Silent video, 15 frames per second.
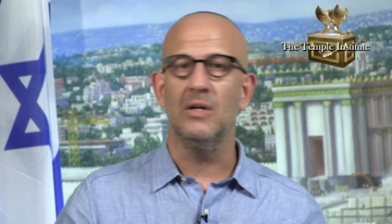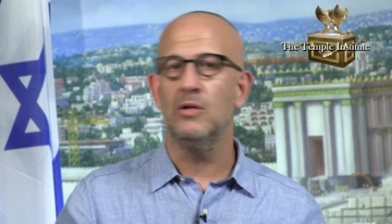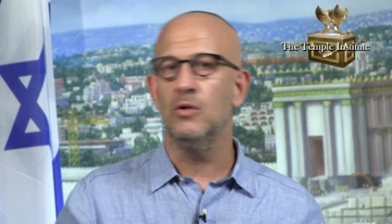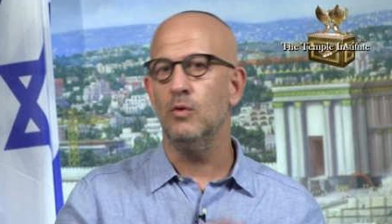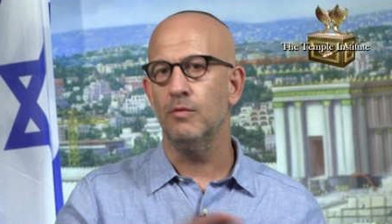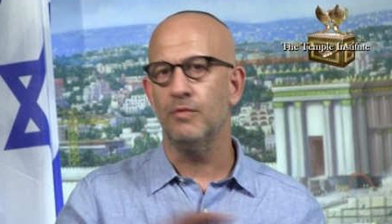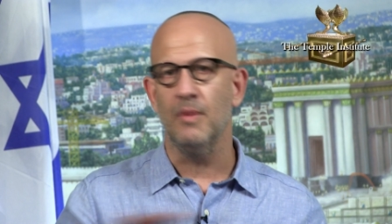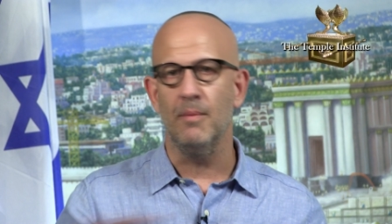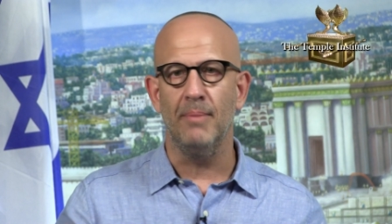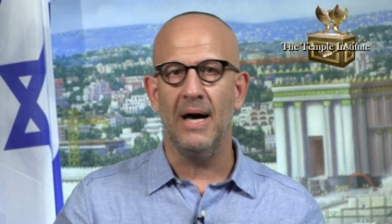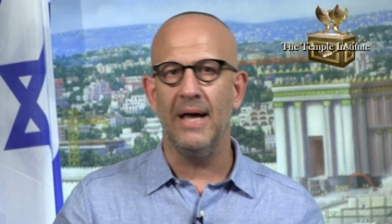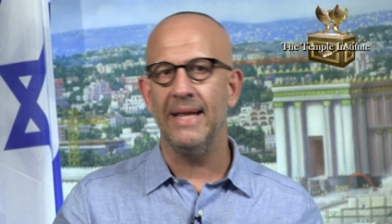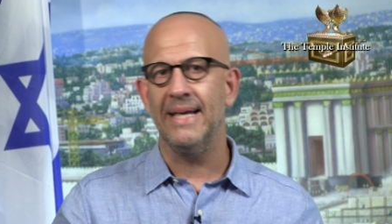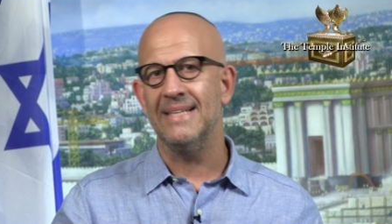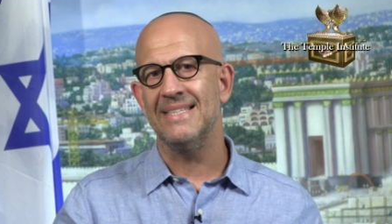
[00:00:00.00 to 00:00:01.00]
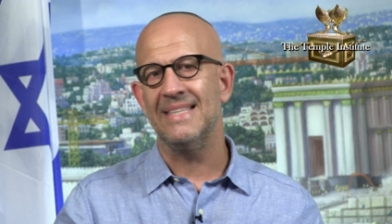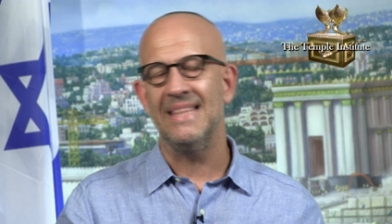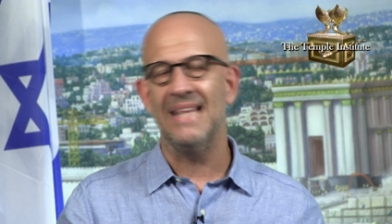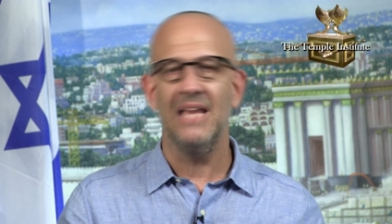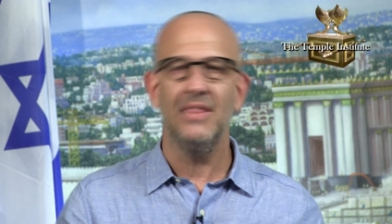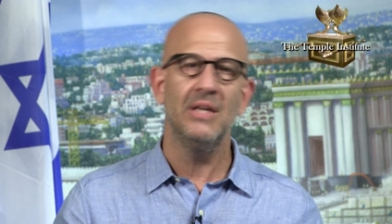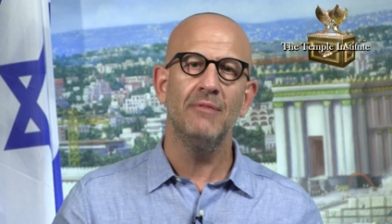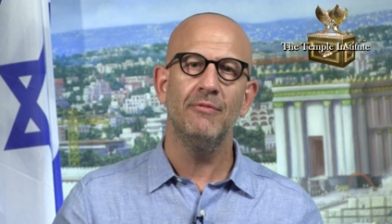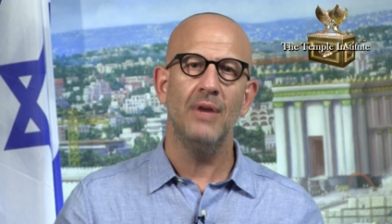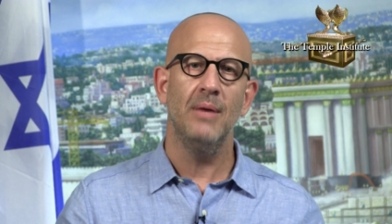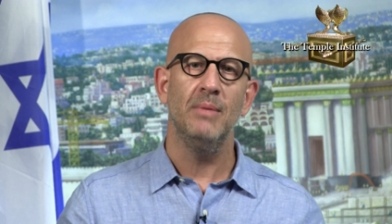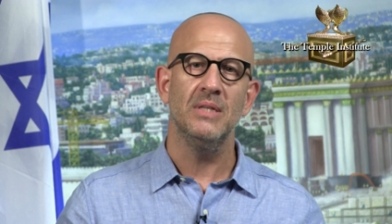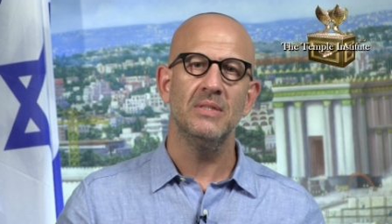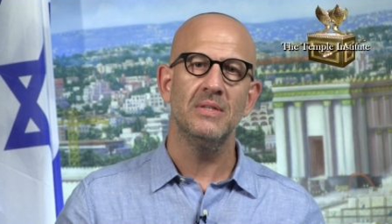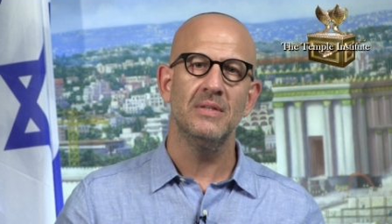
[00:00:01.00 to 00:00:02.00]
guf, the body, gets nothing
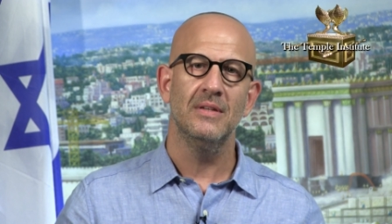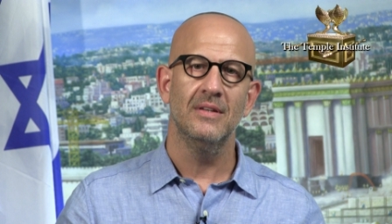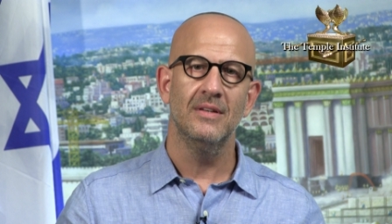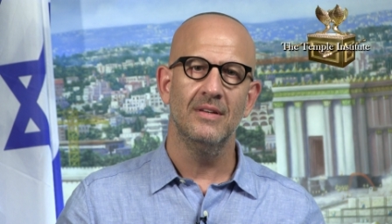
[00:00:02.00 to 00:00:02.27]
from it.